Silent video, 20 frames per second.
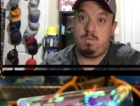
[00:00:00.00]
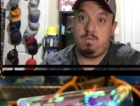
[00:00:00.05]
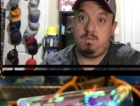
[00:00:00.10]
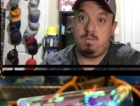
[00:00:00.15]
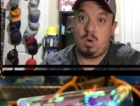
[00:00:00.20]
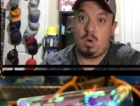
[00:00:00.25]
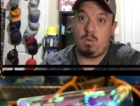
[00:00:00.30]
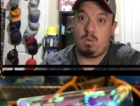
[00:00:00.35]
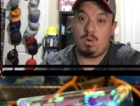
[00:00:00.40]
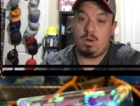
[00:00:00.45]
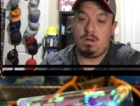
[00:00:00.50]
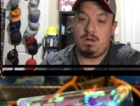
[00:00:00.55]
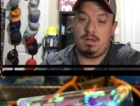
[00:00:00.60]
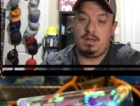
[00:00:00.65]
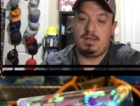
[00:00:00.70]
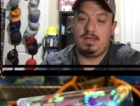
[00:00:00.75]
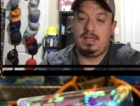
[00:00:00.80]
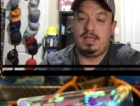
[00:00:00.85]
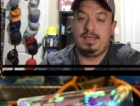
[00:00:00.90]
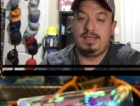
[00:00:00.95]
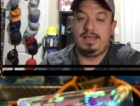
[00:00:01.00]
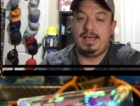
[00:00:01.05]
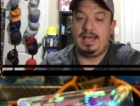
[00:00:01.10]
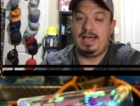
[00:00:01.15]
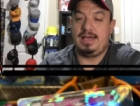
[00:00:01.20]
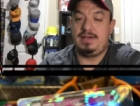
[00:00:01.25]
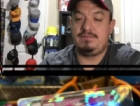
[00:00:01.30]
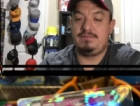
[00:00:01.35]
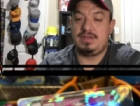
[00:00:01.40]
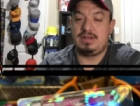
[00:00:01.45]
poke.
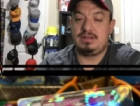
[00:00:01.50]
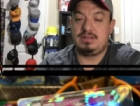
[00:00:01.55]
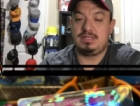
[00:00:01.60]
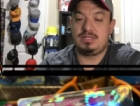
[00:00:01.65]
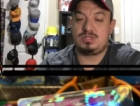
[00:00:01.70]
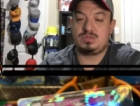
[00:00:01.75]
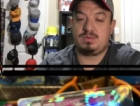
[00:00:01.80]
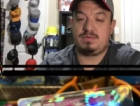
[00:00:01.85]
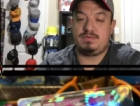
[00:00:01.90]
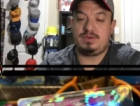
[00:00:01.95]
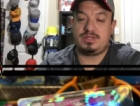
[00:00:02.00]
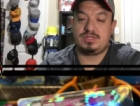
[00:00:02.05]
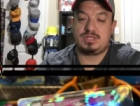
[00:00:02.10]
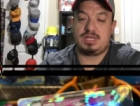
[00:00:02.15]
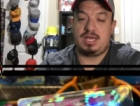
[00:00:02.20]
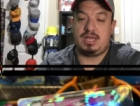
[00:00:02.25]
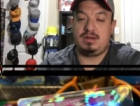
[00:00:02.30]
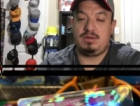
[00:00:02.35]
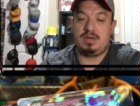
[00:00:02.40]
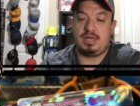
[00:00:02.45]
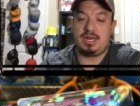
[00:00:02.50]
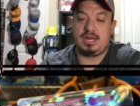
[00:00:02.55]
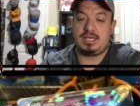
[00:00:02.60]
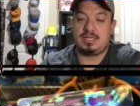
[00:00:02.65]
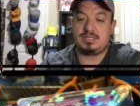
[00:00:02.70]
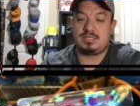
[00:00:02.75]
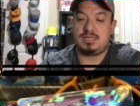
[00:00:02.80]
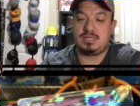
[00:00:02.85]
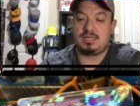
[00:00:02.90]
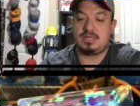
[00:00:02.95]
Uh, Vetalish Reverse Hollow and a
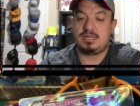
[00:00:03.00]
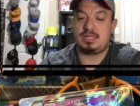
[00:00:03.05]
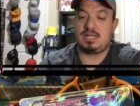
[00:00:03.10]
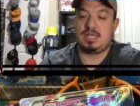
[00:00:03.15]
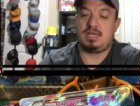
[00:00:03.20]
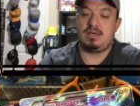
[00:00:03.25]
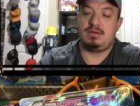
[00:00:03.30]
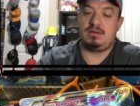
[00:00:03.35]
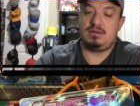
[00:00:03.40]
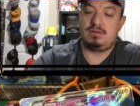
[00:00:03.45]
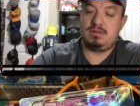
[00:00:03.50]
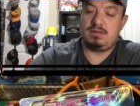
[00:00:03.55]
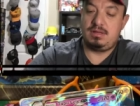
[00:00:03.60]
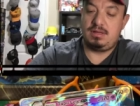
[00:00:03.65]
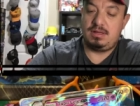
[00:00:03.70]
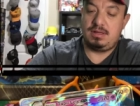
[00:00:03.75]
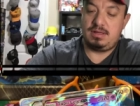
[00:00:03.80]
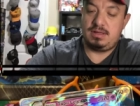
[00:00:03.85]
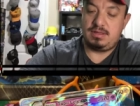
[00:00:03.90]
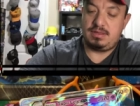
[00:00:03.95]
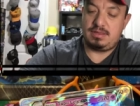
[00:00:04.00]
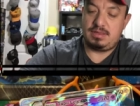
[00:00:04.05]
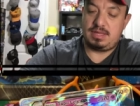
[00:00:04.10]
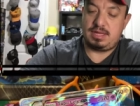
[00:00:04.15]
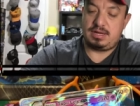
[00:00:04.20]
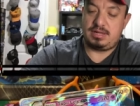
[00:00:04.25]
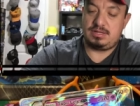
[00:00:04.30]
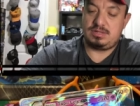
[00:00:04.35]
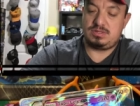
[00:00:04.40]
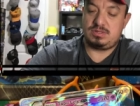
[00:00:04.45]
Sun Galeo.
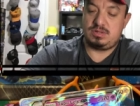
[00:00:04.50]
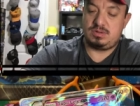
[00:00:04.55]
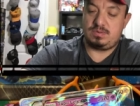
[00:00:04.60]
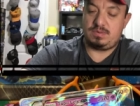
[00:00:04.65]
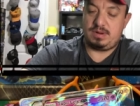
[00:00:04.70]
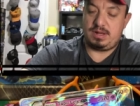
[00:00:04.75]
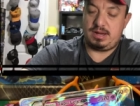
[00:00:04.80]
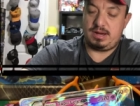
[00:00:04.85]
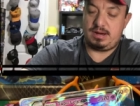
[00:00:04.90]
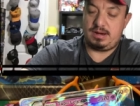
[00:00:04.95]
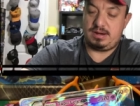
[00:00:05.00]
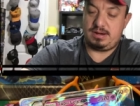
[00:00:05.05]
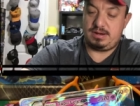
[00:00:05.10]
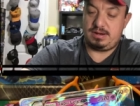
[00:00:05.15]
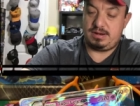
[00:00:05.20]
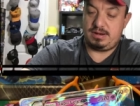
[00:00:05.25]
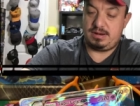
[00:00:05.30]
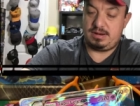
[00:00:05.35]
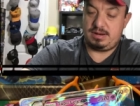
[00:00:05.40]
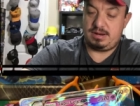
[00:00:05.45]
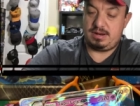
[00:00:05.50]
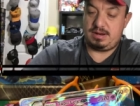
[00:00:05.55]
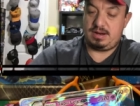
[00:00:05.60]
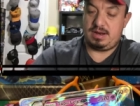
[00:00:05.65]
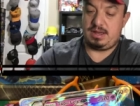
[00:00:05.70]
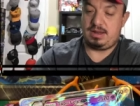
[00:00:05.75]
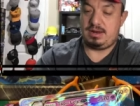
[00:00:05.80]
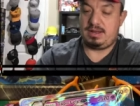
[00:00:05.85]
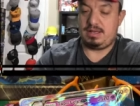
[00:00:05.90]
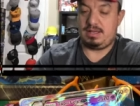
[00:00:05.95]
That is the rare
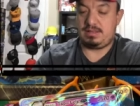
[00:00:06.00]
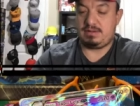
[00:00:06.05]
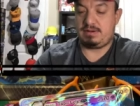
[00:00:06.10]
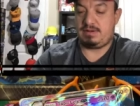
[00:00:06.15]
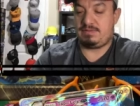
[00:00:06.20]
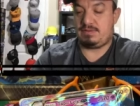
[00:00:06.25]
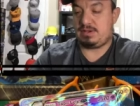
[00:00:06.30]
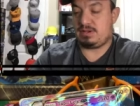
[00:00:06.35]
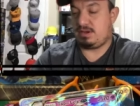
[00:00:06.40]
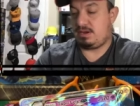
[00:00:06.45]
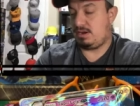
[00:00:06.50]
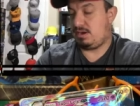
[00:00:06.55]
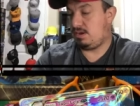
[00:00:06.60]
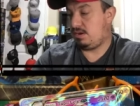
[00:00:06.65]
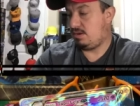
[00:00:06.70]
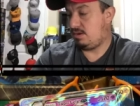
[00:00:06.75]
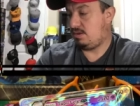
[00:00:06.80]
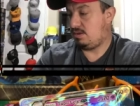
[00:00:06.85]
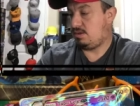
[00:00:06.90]
non-holographic card.